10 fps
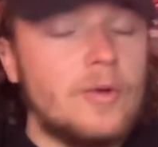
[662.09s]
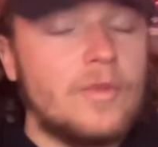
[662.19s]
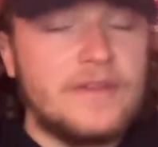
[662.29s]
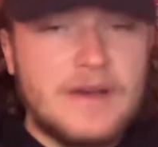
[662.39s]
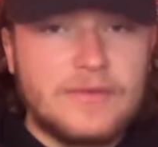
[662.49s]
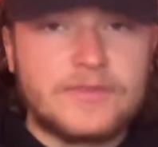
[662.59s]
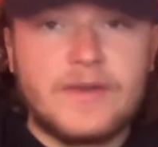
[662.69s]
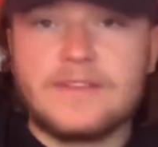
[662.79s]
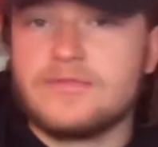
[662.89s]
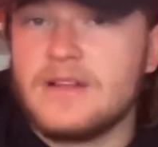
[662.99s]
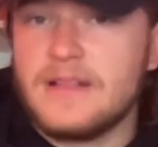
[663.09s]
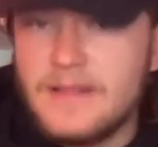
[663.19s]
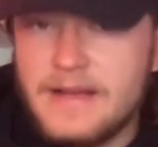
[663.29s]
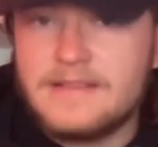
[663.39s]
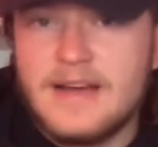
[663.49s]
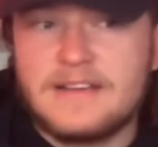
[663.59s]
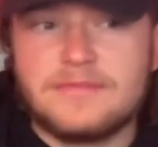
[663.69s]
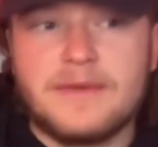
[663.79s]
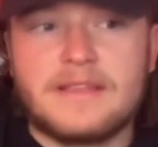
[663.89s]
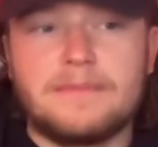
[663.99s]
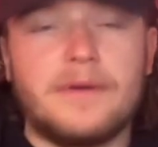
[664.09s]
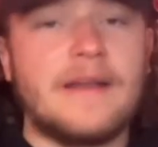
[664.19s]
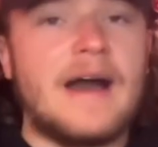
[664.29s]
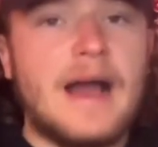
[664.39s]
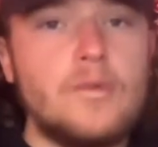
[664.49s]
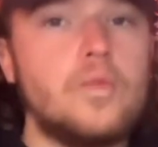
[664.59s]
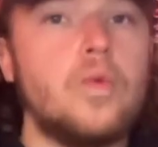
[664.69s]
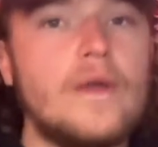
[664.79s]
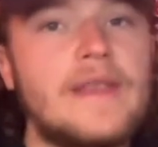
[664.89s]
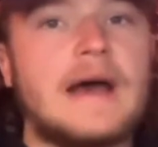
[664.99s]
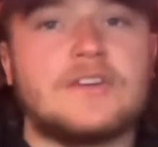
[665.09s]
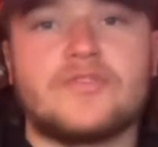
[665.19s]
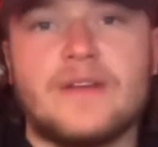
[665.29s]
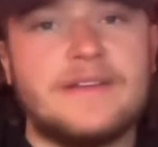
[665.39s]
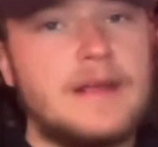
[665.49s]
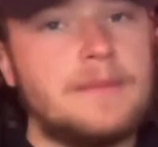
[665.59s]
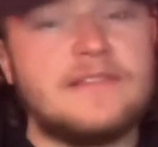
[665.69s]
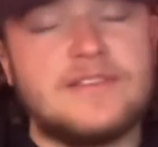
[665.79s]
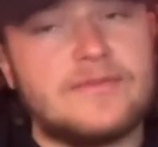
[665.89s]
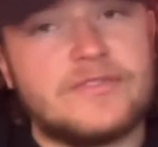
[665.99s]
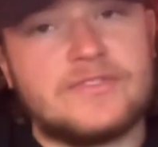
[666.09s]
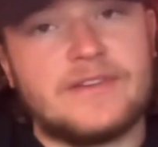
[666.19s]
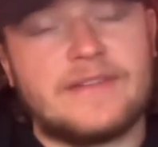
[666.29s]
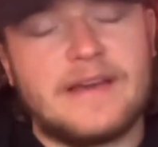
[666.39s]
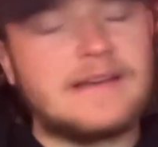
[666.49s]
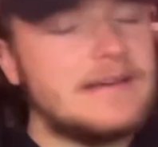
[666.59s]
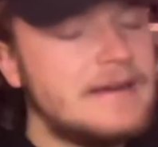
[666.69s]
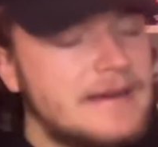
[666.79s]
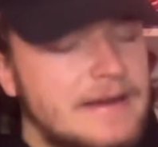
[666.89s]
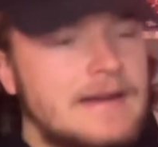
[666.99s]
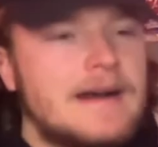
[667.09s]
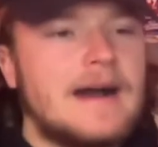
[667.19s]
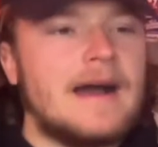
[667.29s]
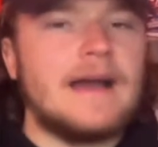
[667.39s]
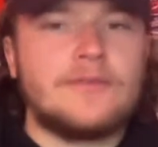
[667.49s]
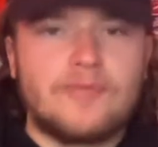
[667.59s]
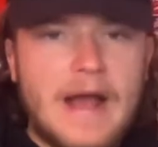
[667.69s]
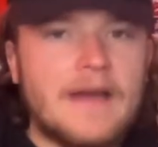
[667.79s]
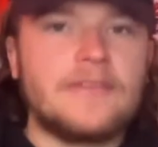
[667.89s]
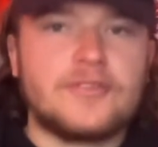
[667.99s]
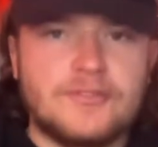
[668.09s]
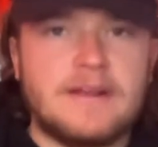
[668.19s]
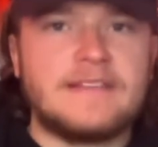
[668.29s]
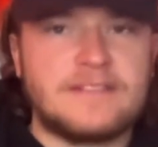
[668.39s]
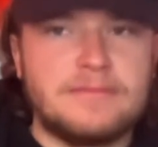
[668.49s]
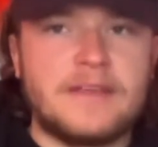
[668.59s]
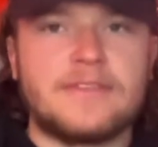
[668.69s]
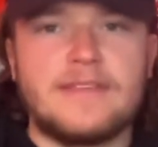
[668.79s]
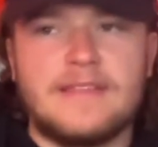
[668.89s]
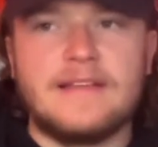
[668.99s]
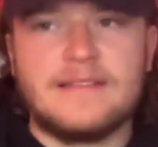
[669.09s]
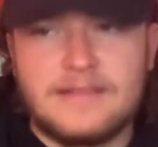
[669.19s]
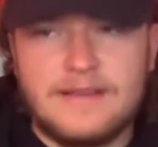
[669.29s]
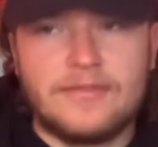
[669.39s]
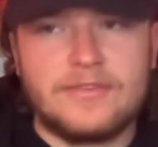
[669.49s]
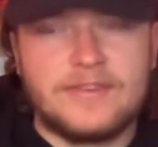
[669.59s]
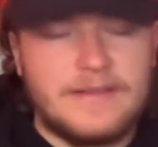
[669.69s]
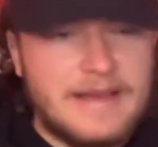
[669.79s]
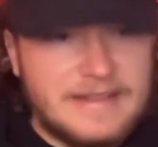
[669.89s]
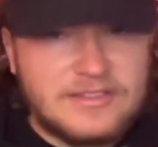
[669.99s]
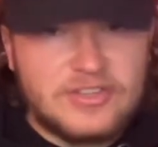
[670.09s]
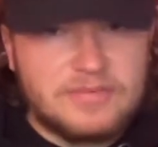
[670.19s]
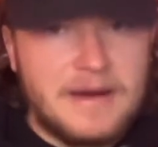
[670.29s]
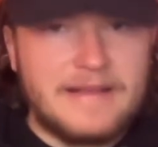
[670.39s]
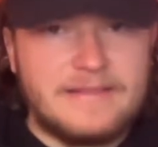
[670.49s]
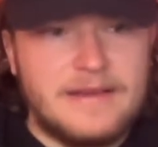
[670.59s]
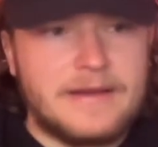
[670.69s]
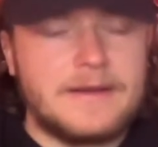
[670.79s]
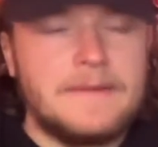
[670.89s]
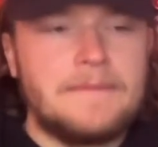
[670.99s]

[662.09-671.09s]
the Devils fans really like Ty Smith, but I would not trade Damon Severson. Like, I'd rather trade Smith than Severson. That's just my take.